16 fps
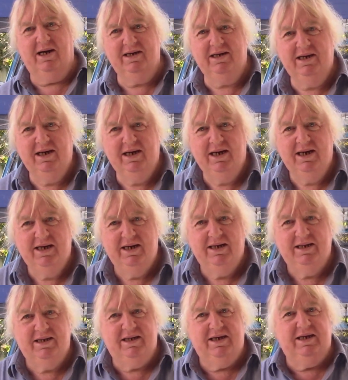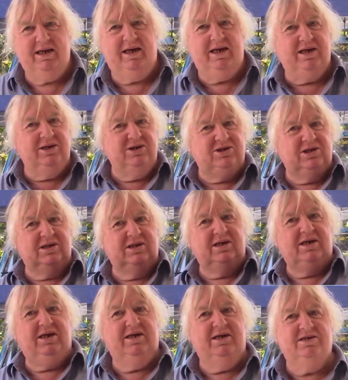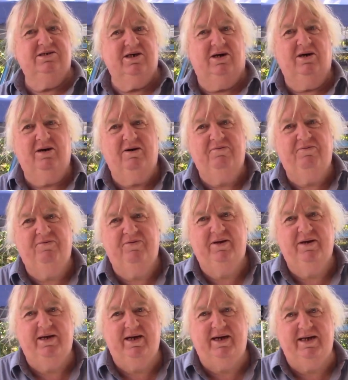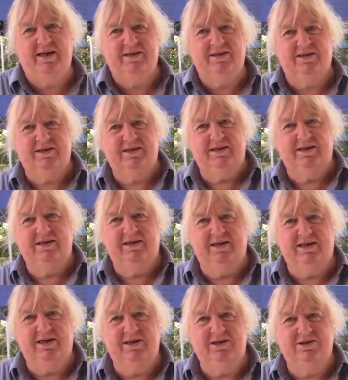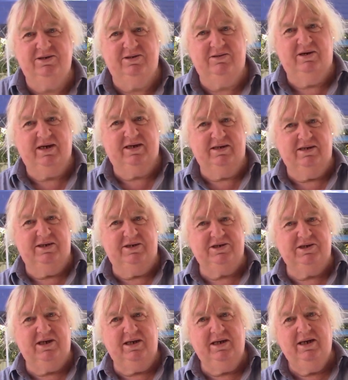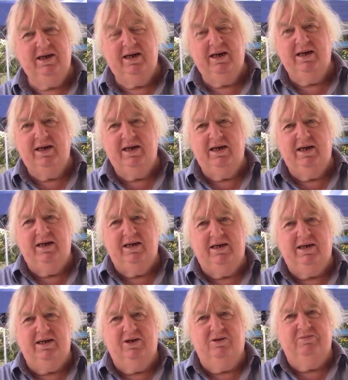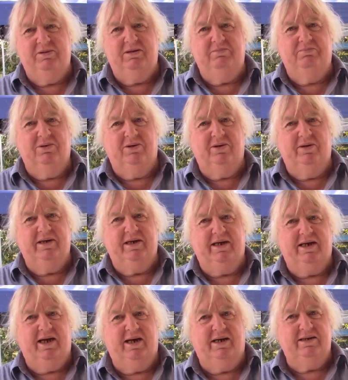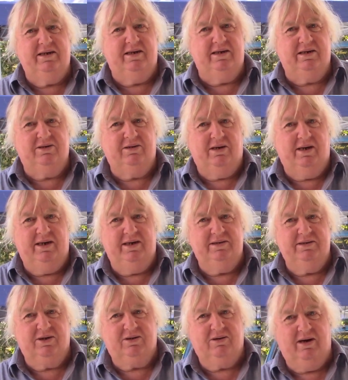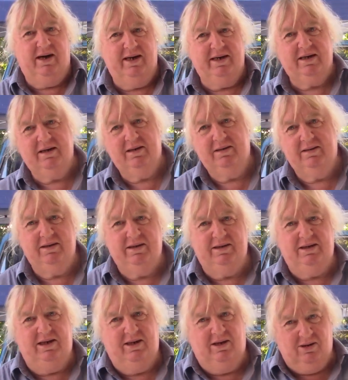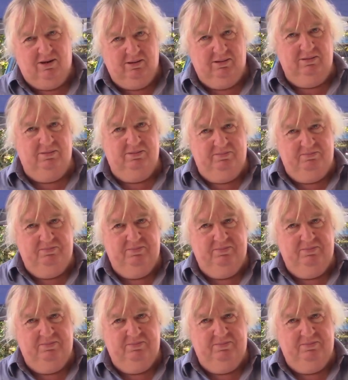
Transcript: 1. The engine is off at the engine reconditioner. He'll be boring it out and grinding the crank, and then I'll